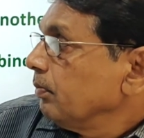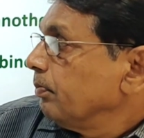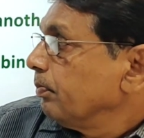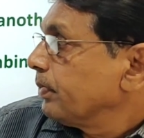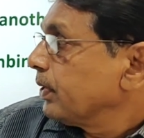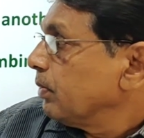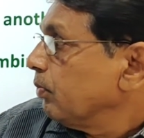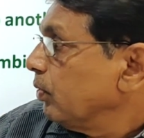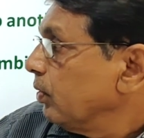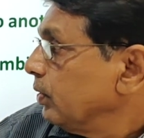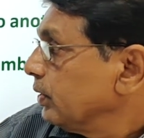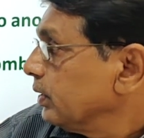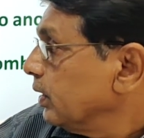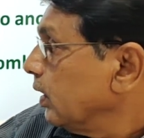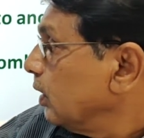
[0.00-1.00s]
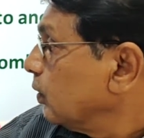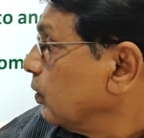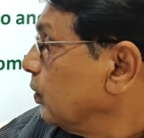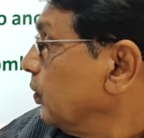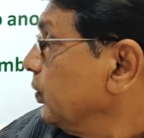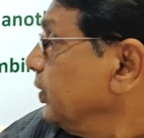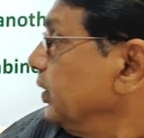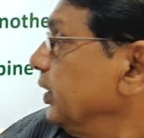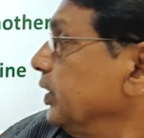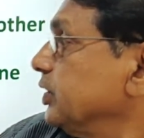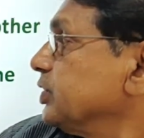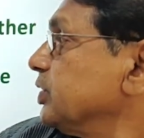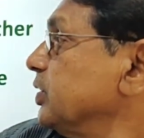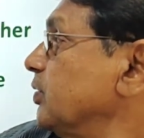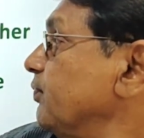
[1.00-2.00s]
Promote
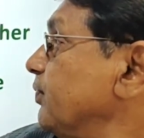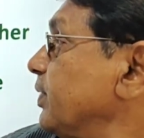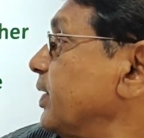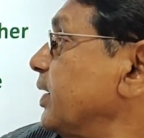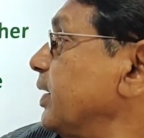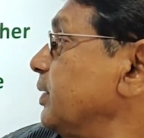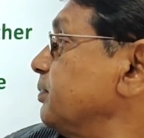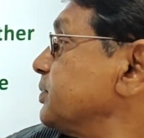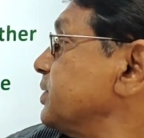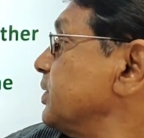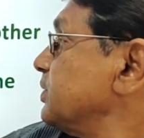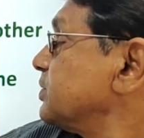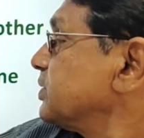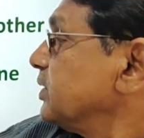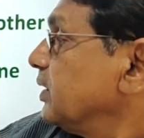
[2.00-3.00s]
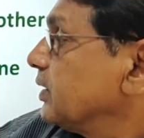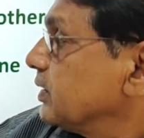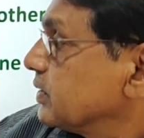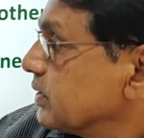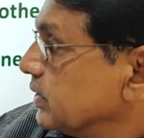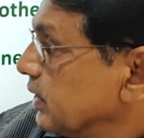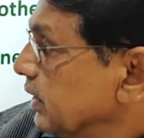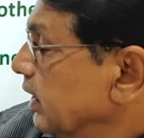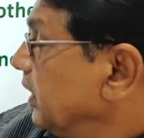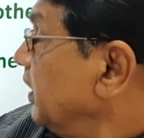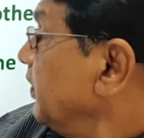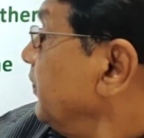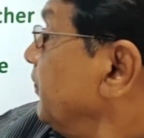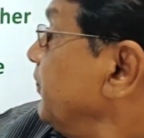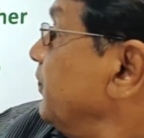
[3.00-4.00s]
agglutination of red cell cells
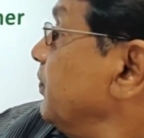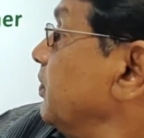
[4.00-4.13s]
if